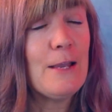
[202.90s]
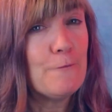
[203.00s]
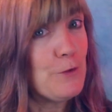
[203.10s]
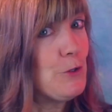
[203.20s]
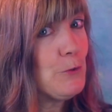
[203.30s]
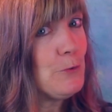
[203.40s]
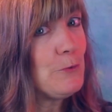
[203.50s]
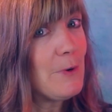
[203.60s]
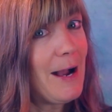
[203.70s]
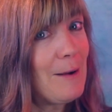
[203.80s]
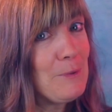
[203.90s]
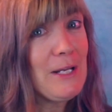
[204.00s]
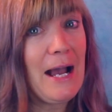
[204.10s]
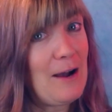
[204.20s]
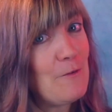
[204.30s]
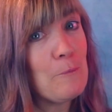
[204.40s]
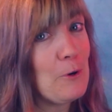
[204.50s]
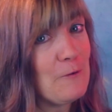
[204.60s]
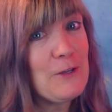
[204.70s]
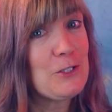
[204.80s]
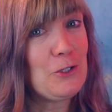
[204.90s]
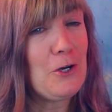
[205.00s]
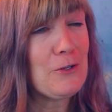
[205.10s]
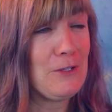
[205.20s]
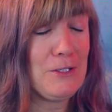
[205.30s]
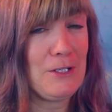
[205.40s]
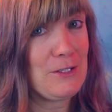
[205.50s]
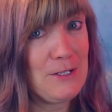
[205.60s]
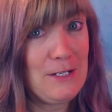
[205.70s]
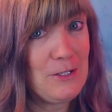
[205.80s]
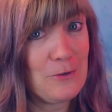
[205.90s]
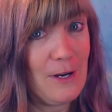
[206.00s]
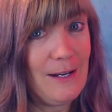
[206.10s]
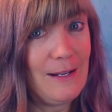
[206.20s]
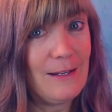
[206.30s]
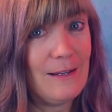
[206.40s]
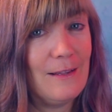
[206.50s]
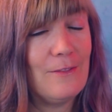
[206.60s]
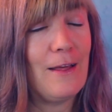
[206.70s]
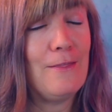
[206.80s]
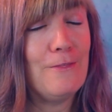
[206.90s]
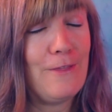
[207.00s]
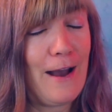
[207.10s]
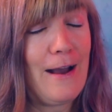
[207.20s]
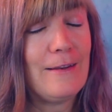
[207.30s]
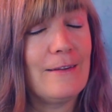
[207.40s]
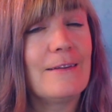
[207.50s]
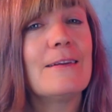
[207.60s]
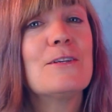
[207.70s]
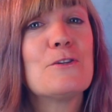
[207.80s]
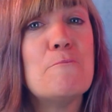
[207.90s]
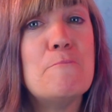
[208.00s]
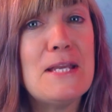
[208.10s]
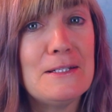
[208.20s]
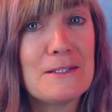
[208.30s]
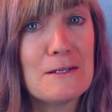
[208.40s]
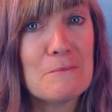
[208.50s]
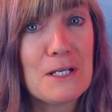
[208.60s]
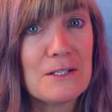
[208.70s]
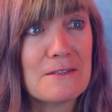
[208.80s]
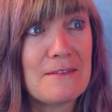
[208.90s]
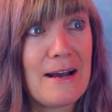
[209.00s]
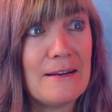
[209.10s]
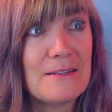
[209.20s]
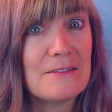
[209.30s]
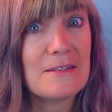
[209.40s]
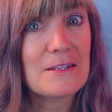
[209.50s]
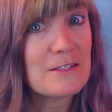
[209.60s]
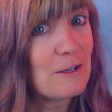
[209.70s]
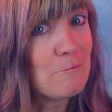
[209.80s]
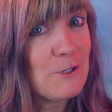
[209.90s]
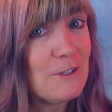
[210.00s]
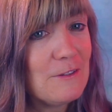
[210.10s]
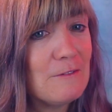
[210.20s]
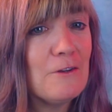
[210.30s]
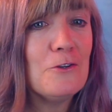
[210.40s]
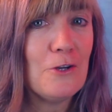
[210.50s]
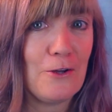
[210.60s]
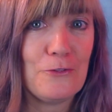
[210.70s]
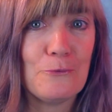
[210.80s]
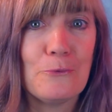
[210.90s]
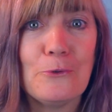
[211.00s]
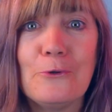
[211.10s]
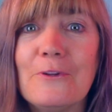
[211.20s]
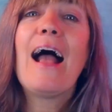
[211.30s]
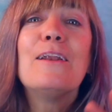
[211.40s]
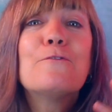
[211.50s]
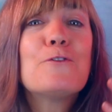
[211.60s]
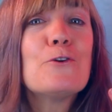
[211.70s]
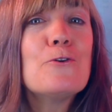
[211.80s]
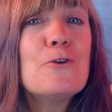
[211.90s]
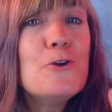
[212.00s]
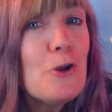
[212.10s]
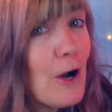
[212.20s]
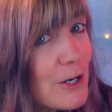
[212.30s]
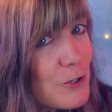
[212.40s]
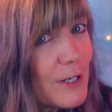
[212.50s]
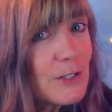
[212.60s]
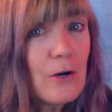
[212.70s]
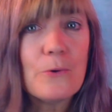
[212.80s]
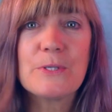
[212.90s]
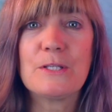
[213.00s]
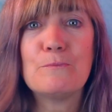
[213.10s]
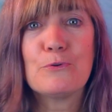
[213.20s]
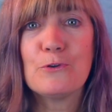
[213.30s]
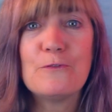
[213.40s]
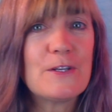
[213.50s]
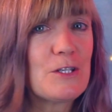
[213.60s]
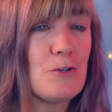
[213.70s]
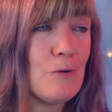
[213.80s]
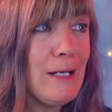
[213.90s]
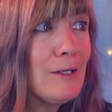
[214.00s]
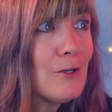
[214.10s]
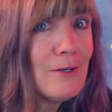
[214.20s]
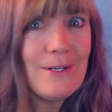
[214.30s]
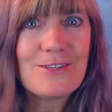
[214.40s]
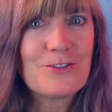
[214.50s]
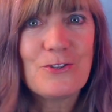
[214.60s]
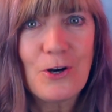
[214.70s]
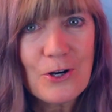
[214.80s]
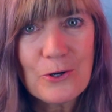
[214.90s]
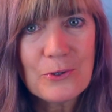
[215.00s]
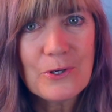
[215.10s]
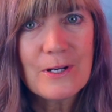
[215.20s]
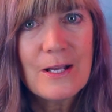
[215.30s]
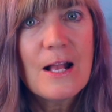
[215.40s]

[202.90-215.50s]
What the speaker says: If you happen to have a perfect dog that doesn't need training, then that is amazing because that is the exception, not the rule. And if you're not trying to always improve as a trainer and as a dog owner,